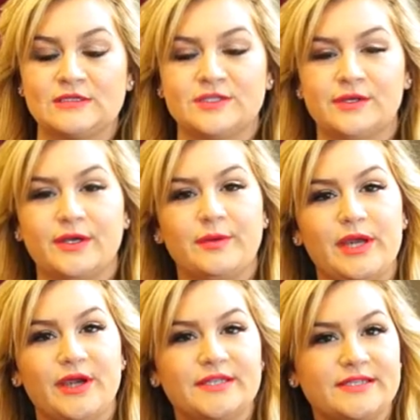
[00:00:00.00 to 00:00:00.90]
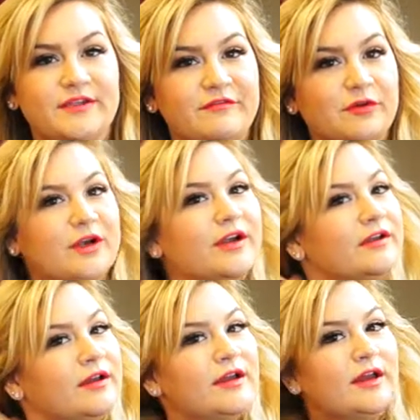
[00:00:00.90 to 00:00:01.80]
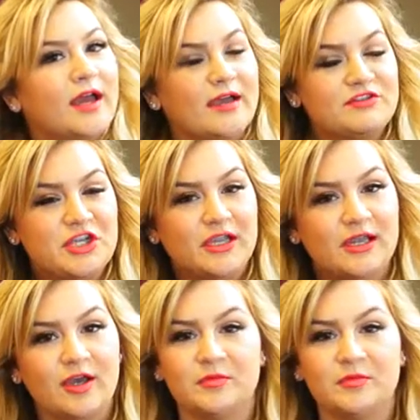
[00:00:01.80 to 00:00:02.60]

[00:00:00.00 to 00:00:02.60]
So here we are at day four. I've shaken out